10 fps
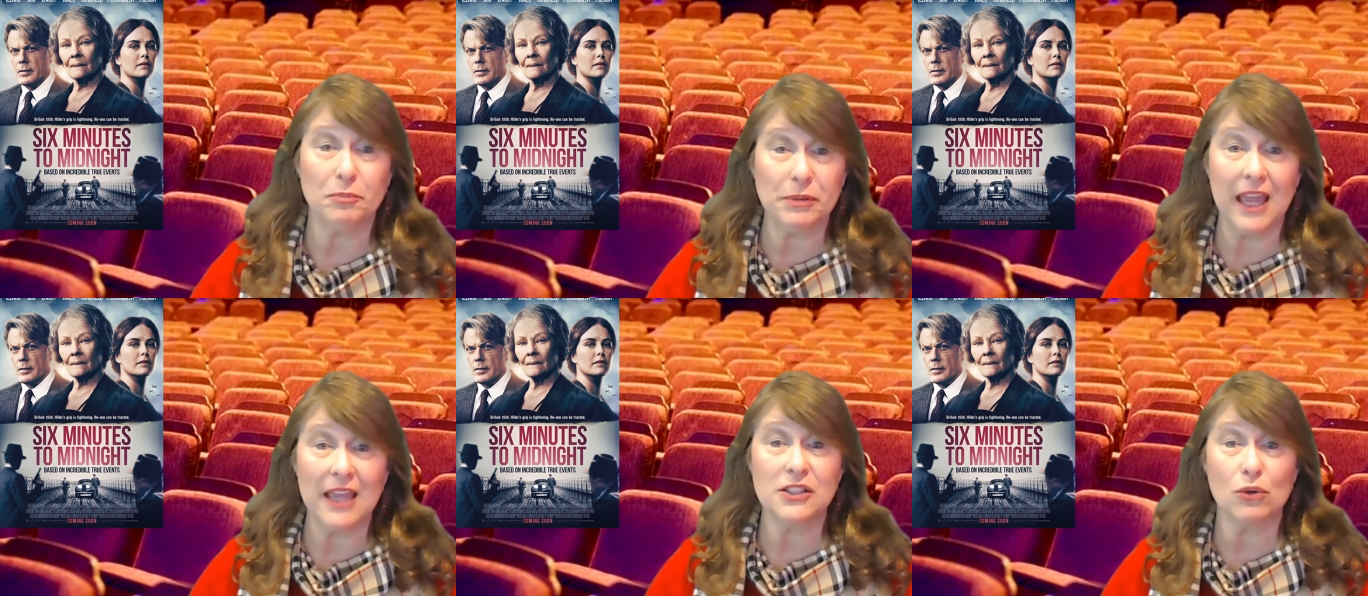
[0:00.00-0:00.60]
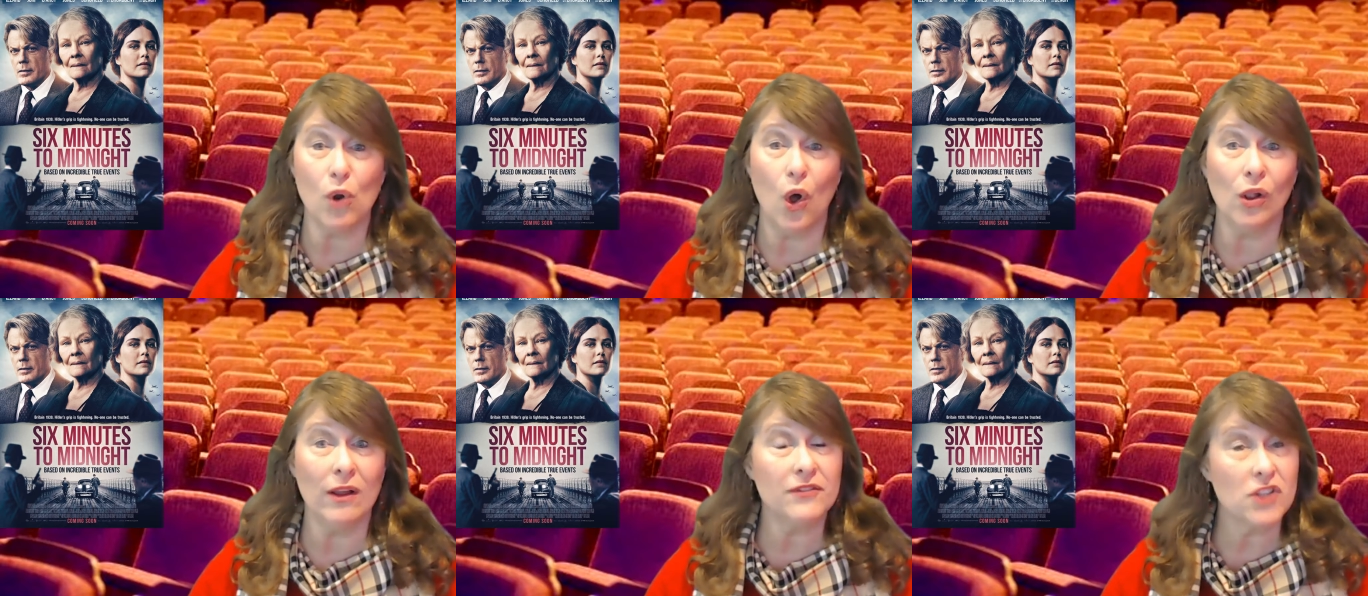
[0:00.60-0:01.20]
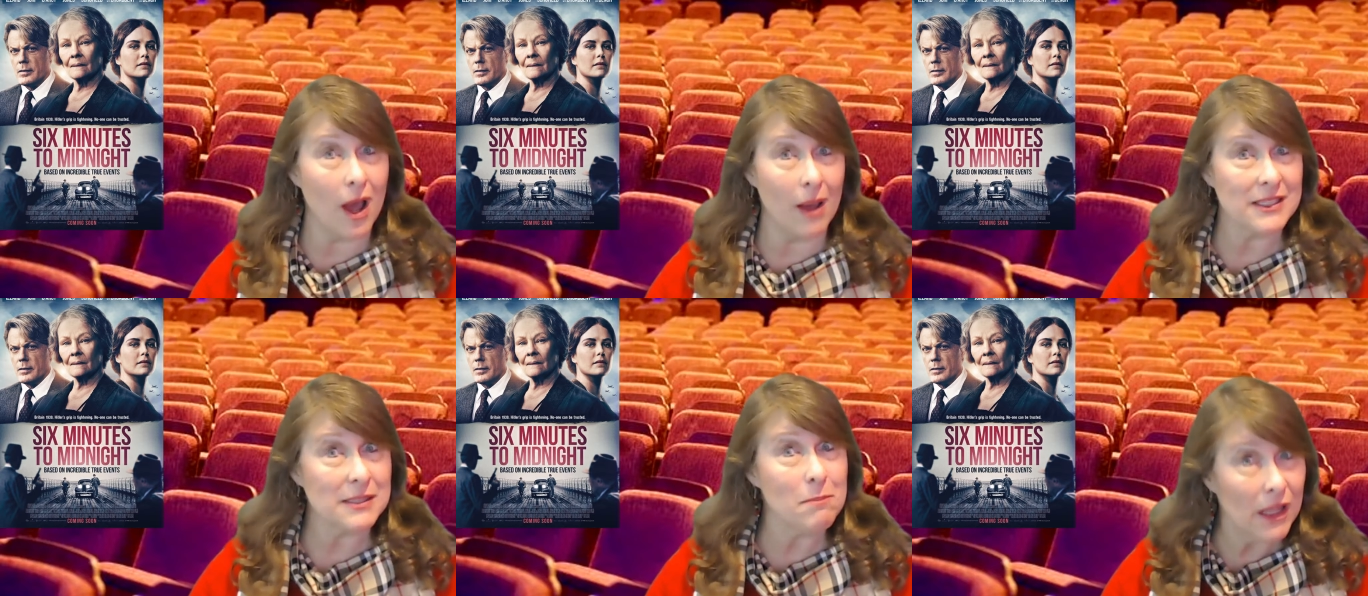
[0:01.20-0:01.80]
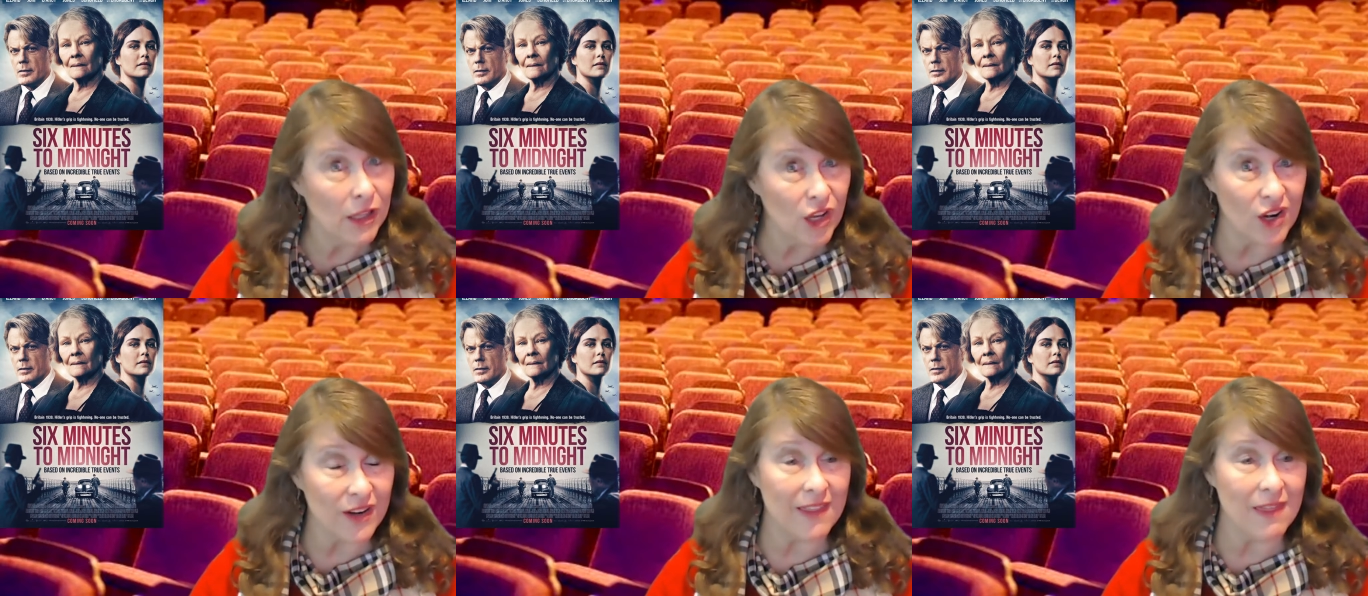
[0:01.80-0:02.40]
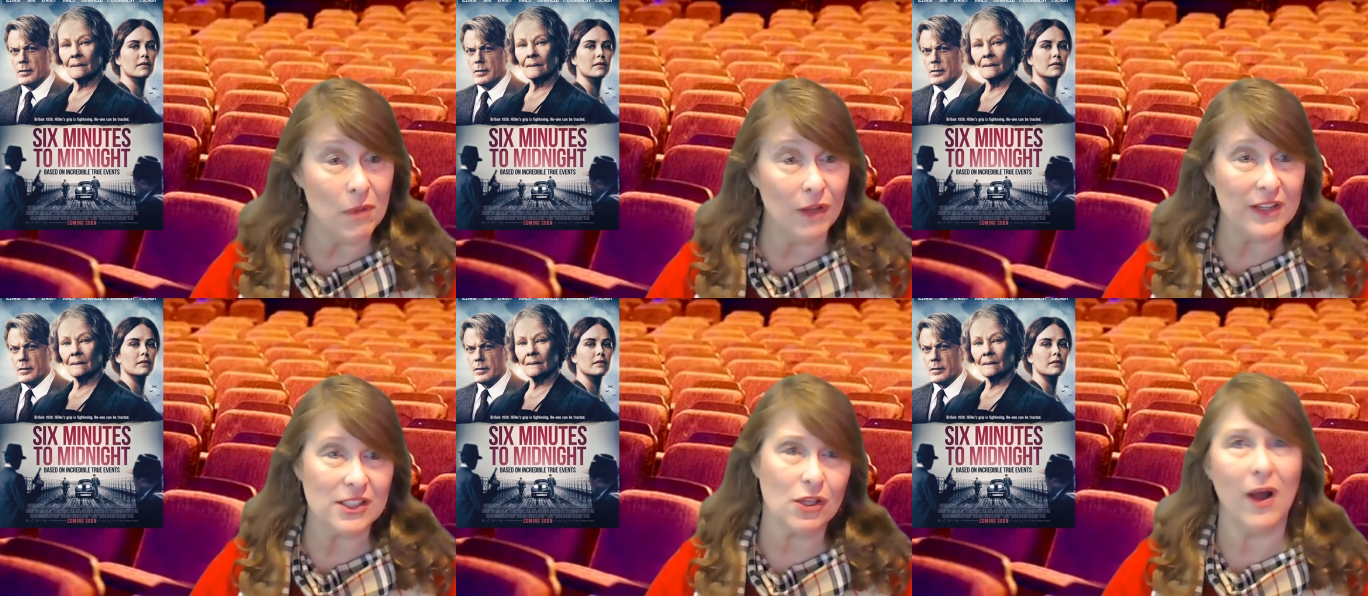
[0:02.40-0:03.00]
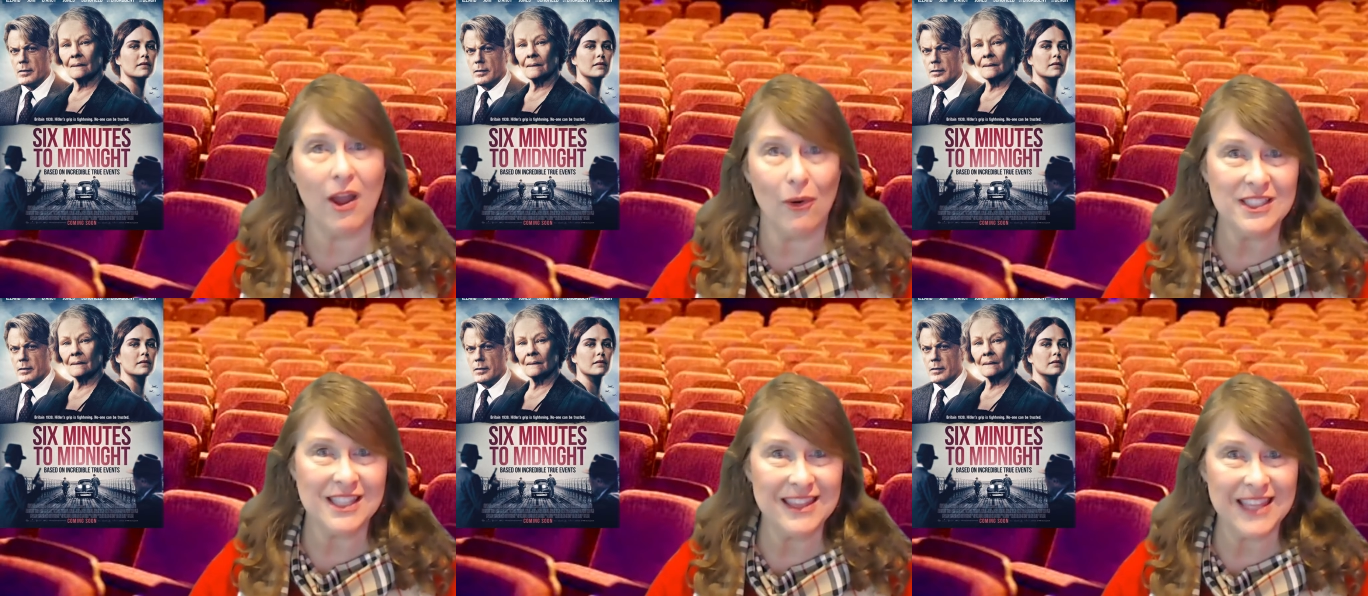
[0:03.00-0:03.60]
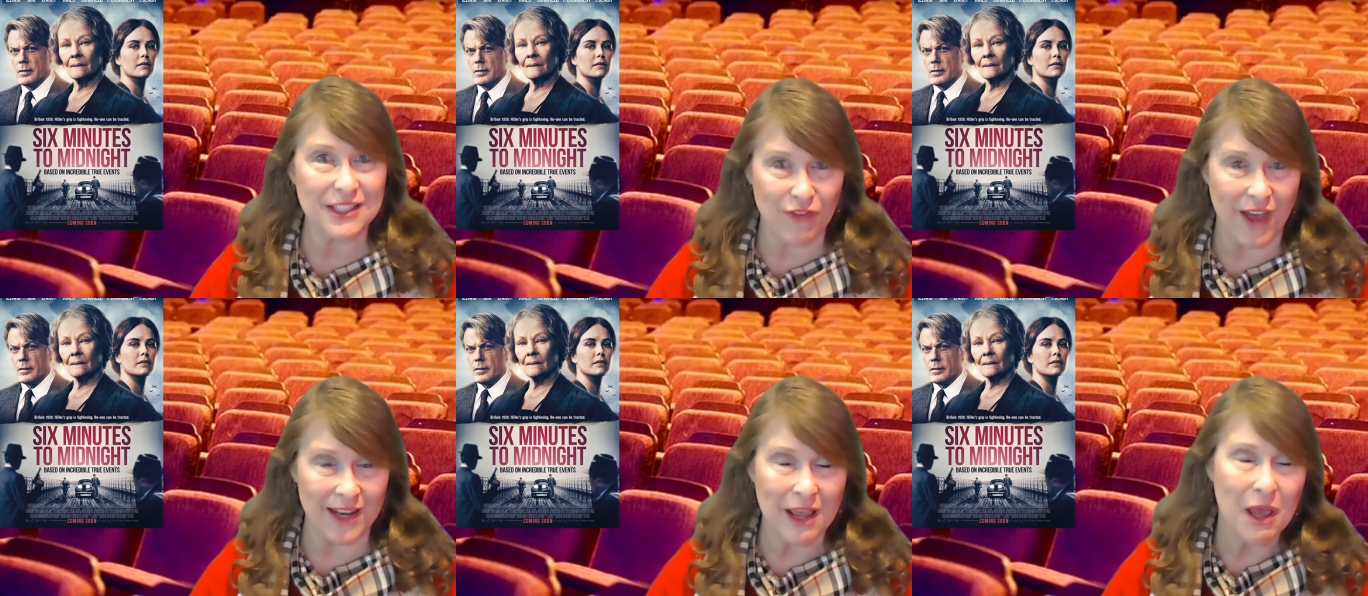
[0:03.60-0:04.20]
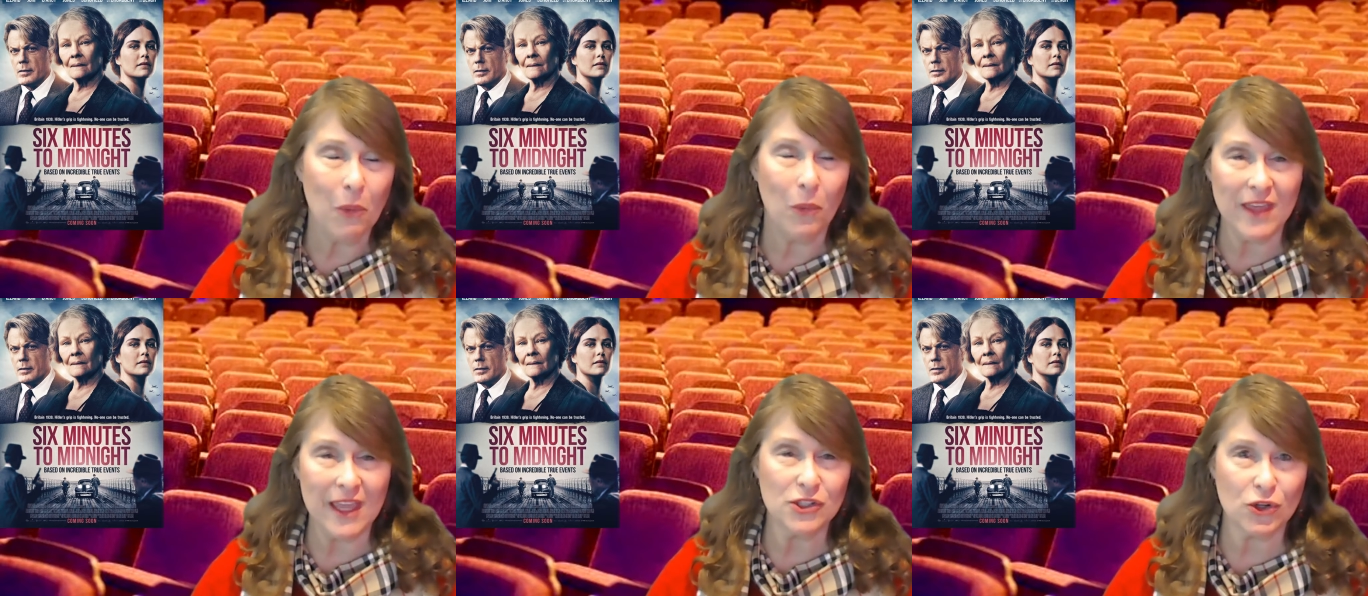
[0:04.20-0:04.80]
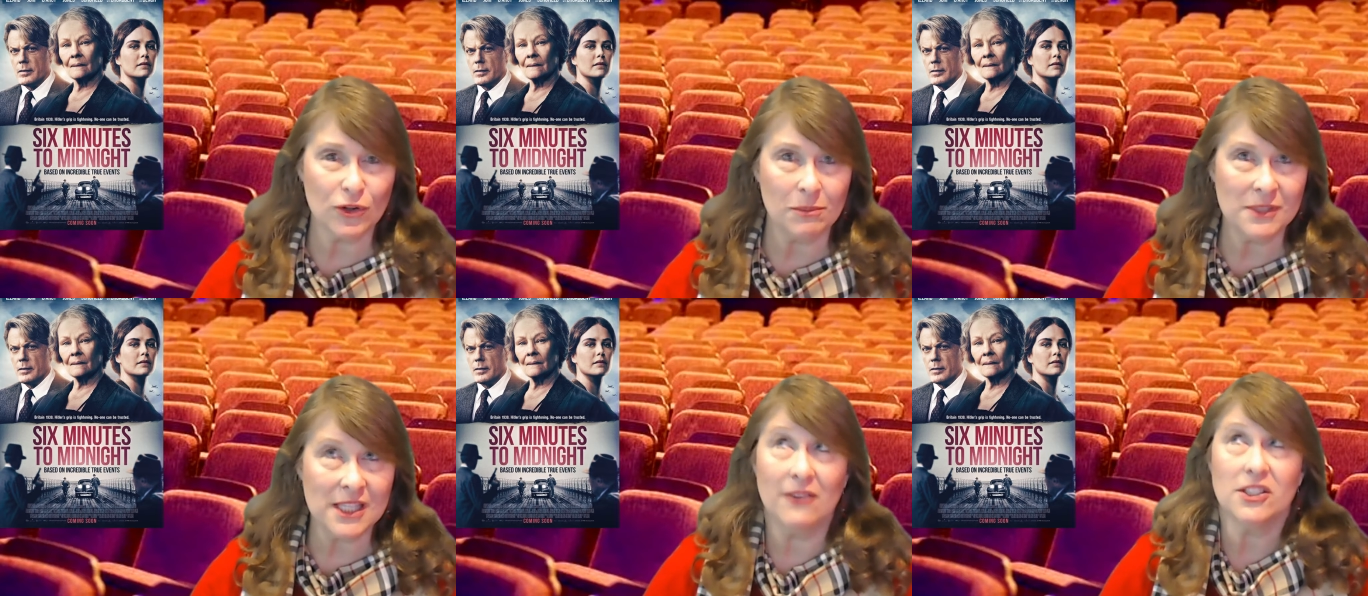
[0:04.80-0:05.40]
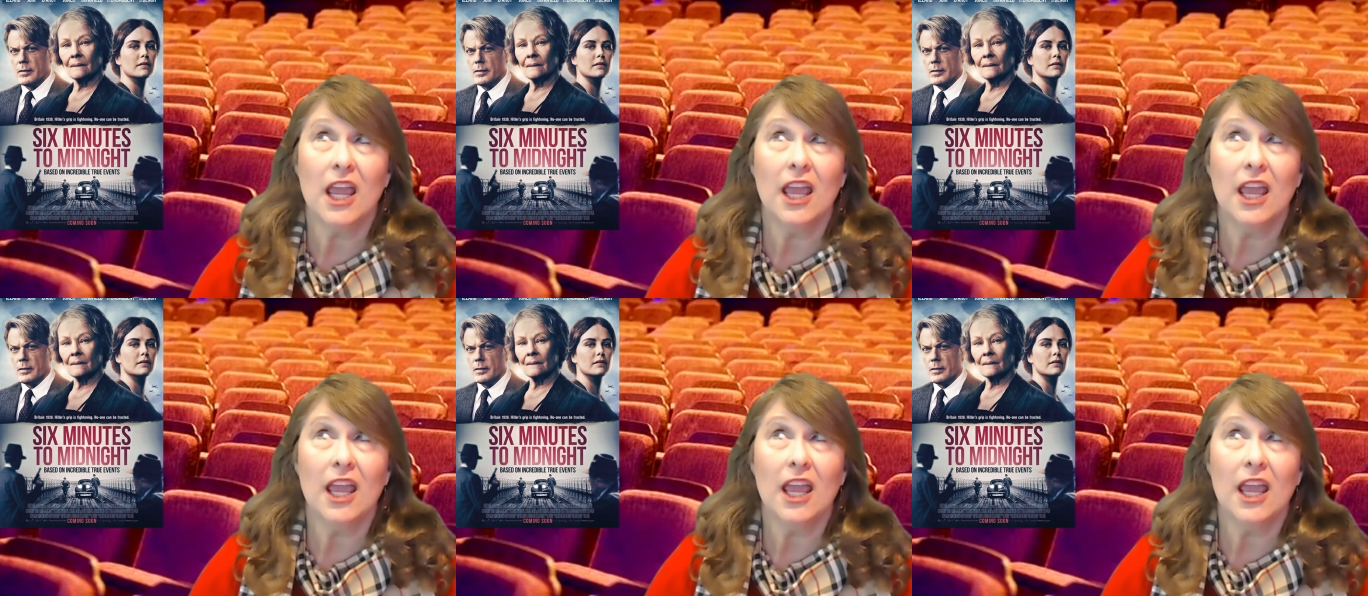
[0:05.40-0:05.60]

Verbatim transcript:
Speaker 1: plays the role of Thomas Miller in the movie. So I always think that's fun when they insert themselves.